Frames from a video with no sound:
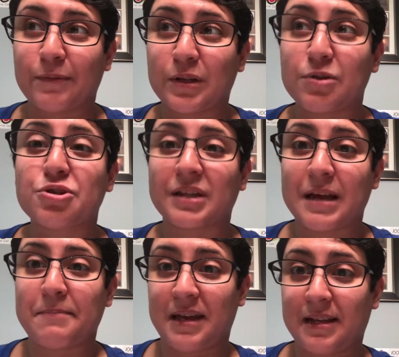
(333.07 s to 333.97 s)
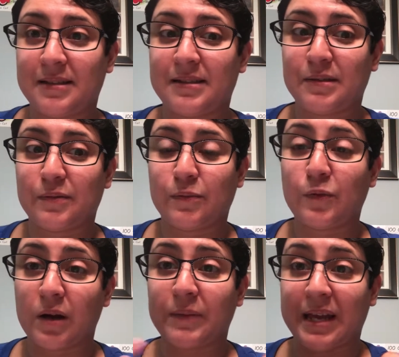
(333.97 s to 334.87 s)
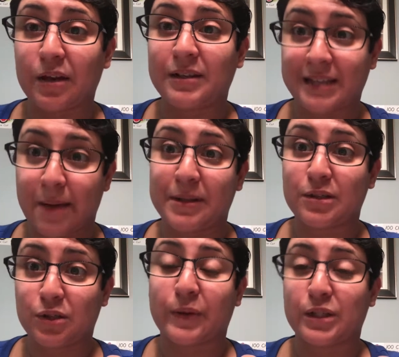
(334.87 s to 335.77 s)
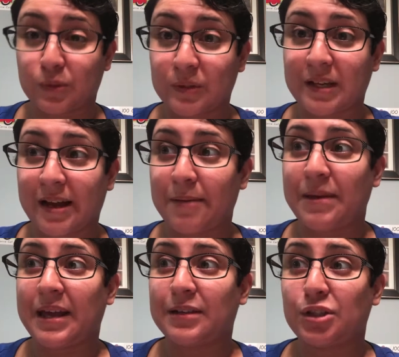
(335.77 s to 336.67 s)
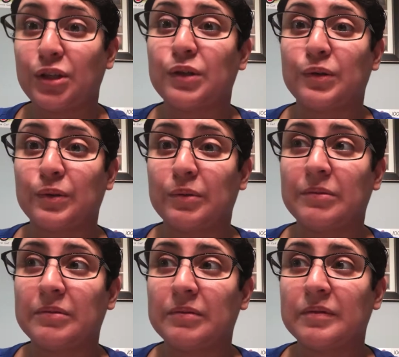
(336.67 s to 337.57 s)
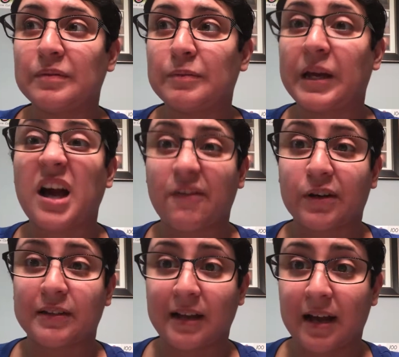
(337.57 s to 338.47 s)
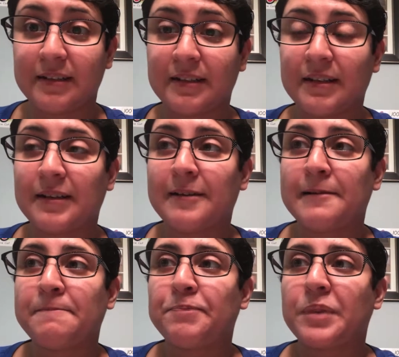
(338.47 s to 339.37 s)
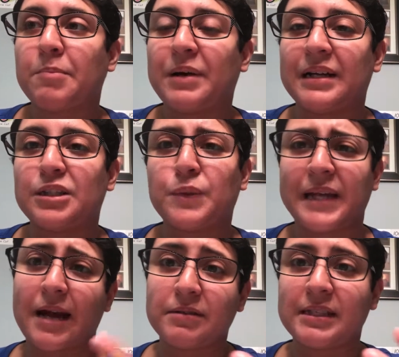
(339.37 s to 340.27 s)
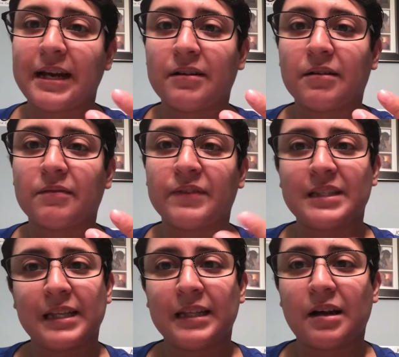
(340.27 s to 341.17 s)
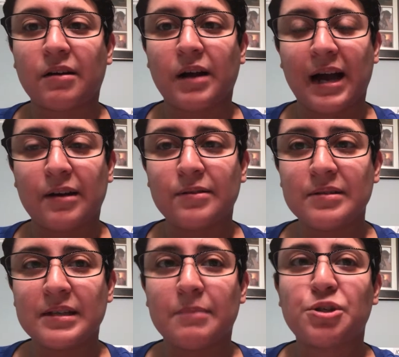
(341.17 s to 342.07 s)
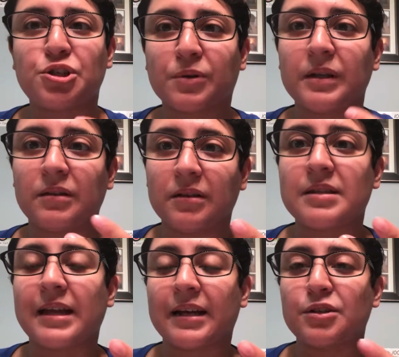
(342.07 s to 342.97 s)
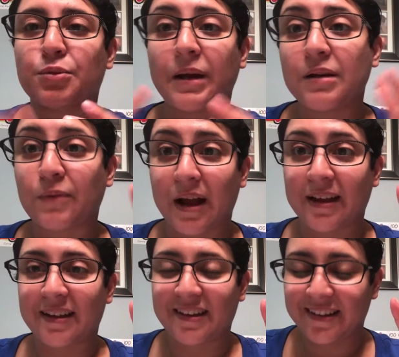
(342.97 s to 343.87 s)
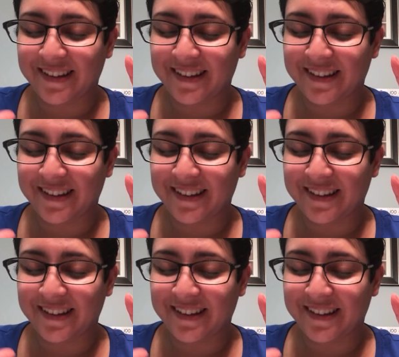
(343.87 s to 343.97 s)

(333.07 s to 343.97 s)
usually it means, one, we had a good time during school time, and two, we covered a lot. But to an outsider visiting our house, I'm sure it looks like a train wreck.